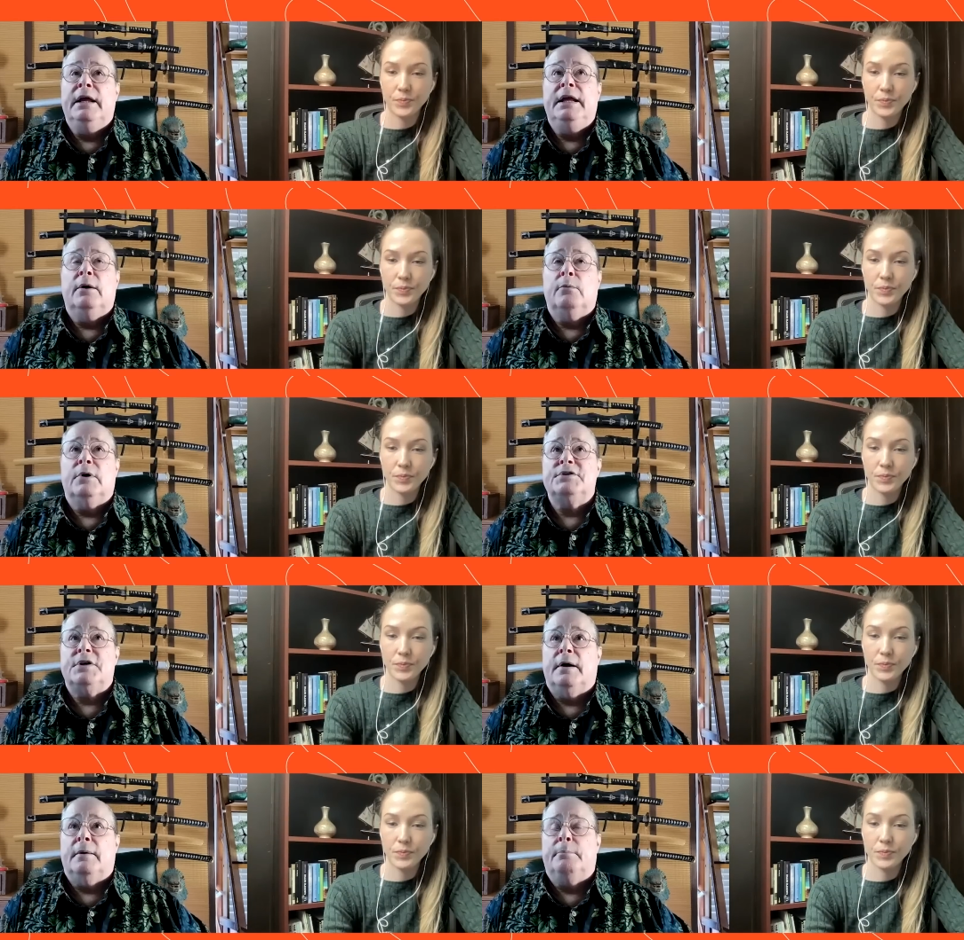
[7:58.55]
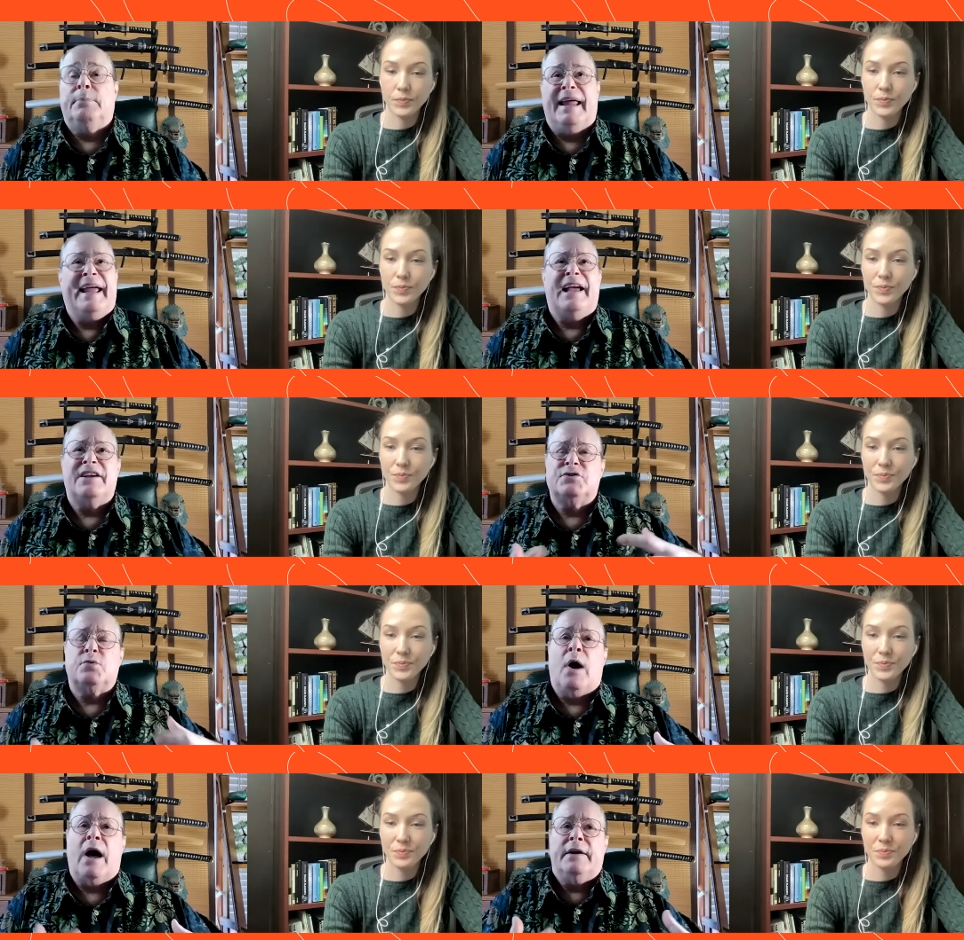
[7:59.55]
Speaker 1: it was a black
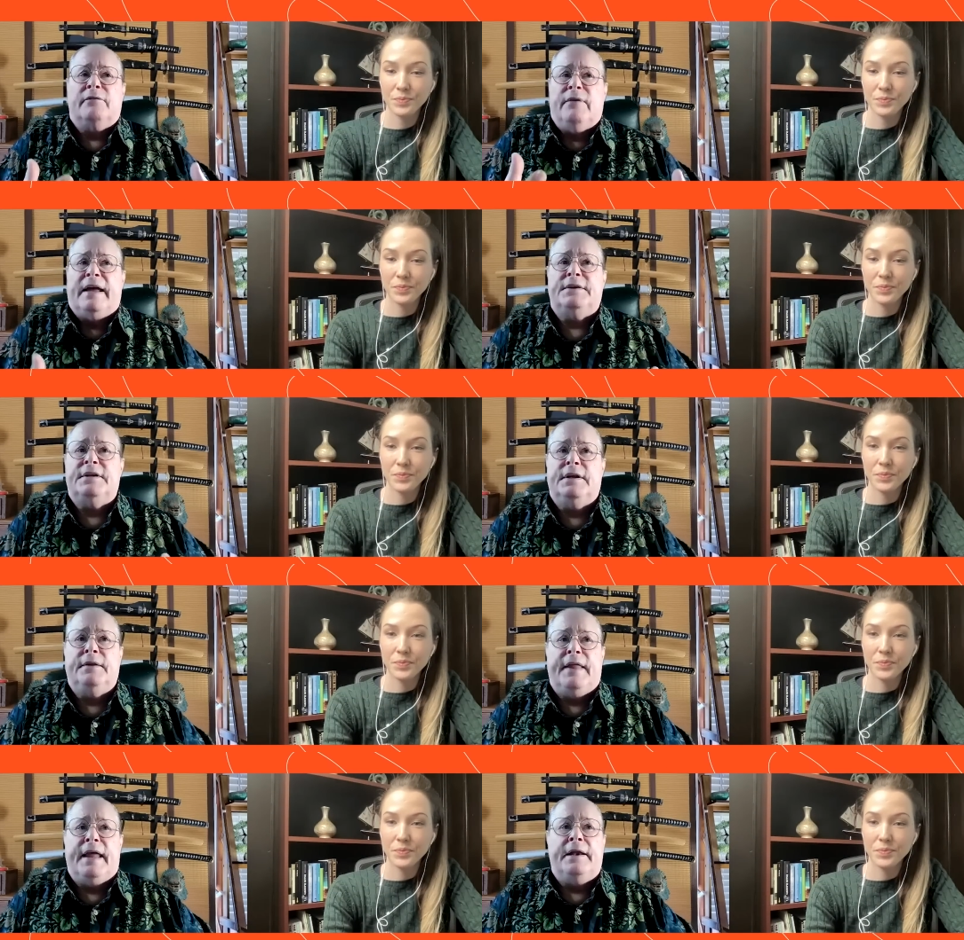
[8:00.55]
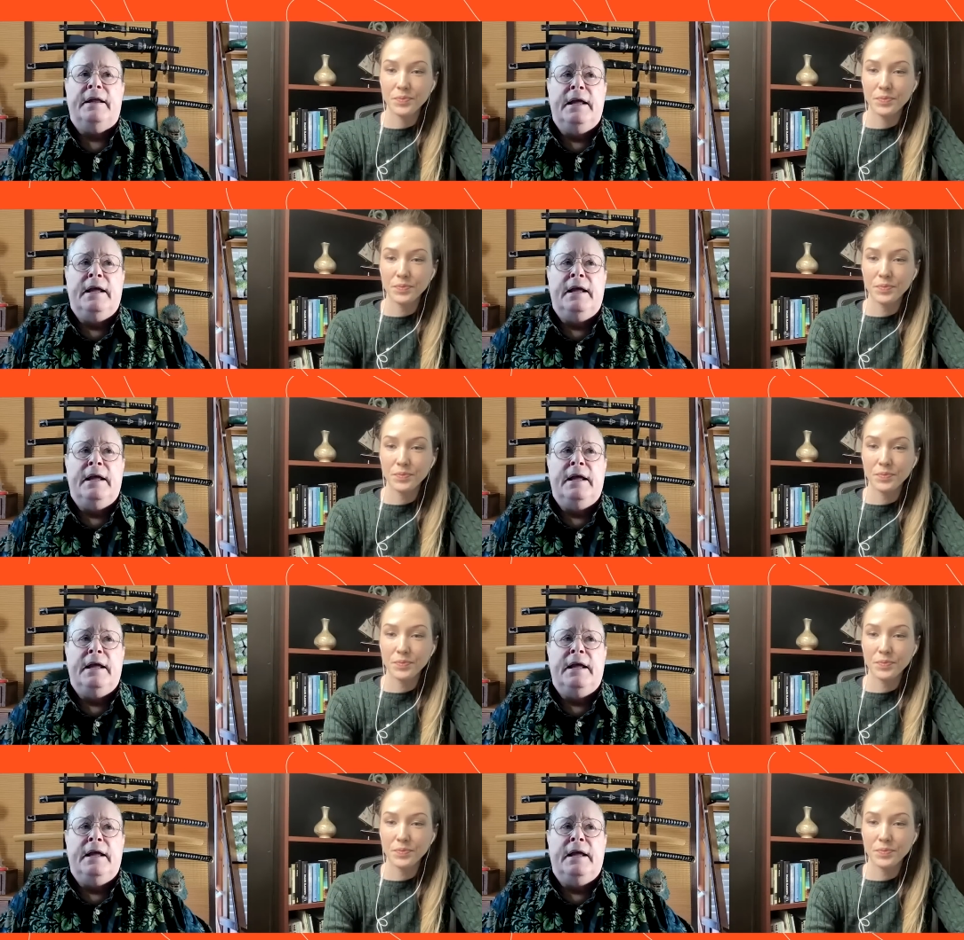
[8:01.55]
swan event in that